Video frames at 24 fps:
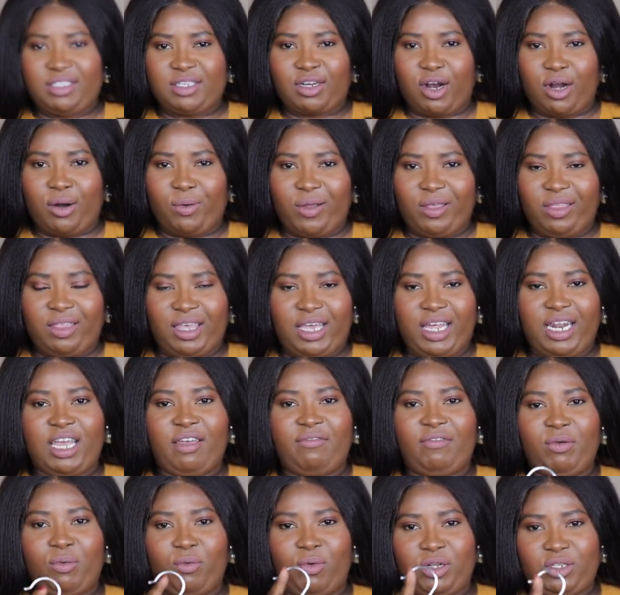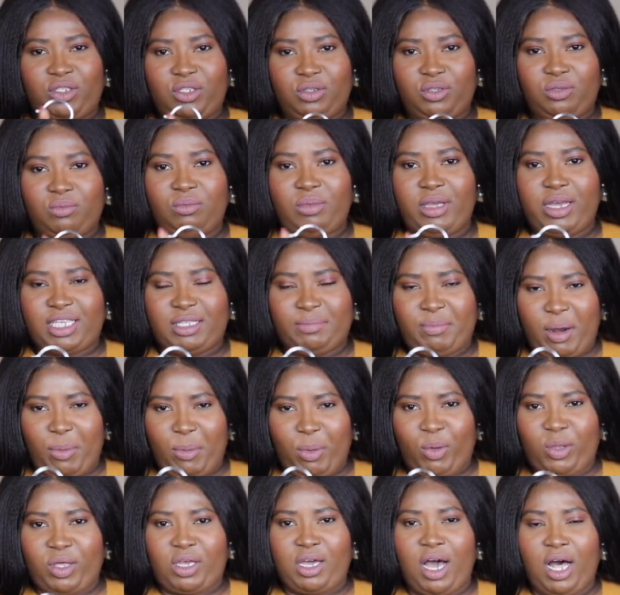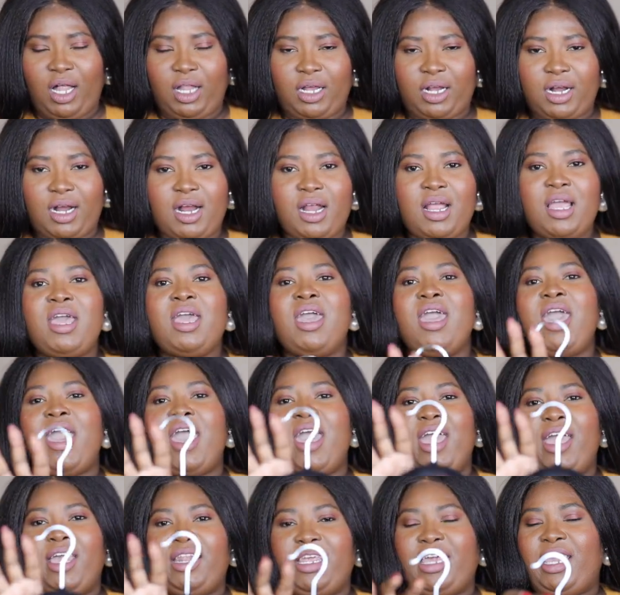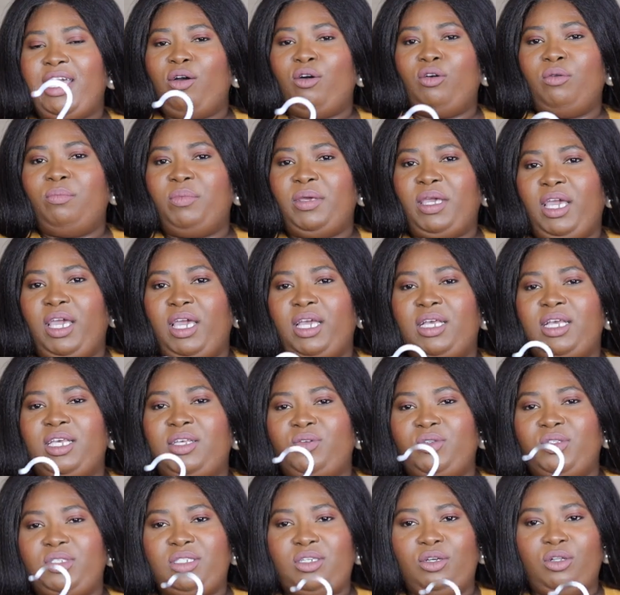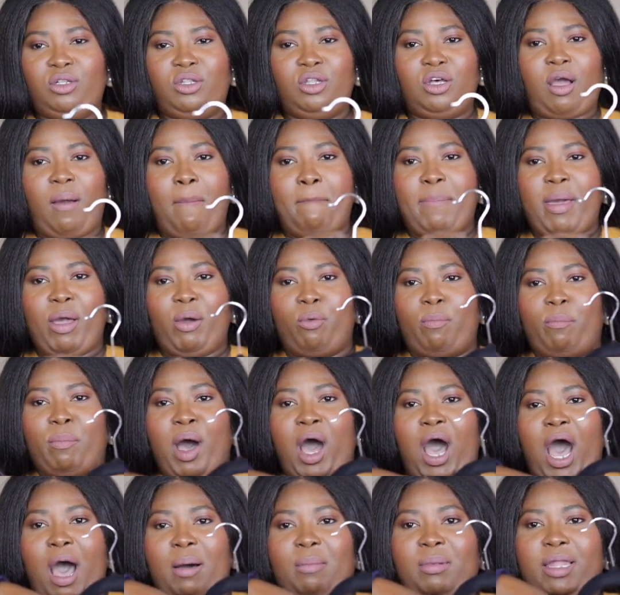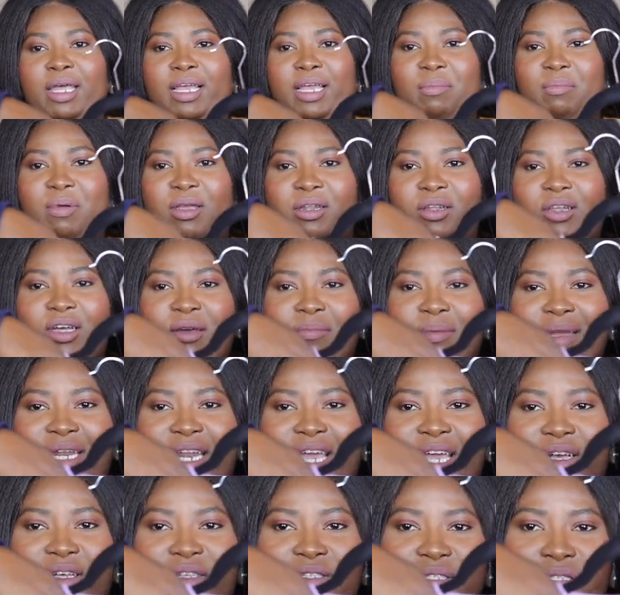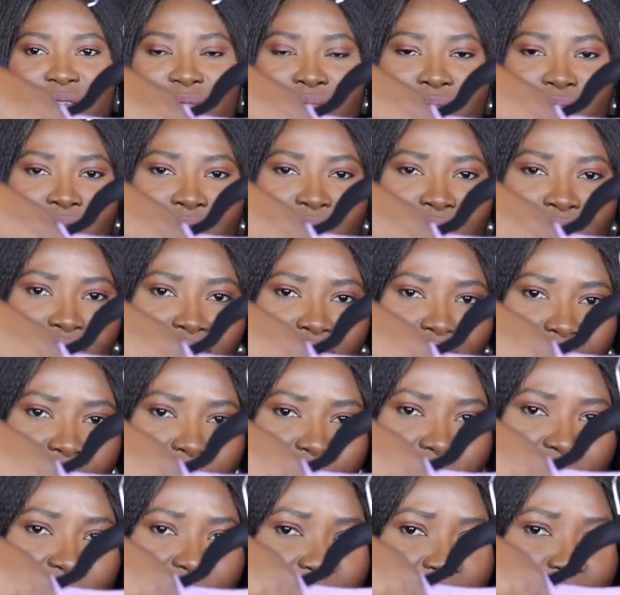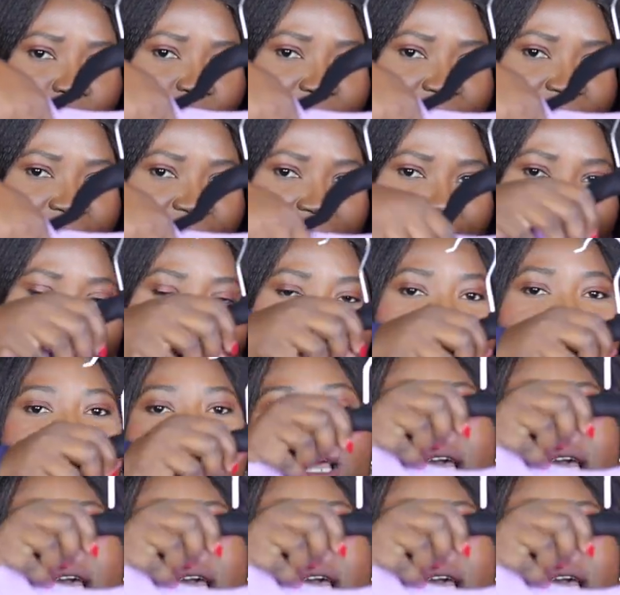skirt with it if you want to experiment with color and it'll be it'll still look it'll pop like I mean look at my nails with this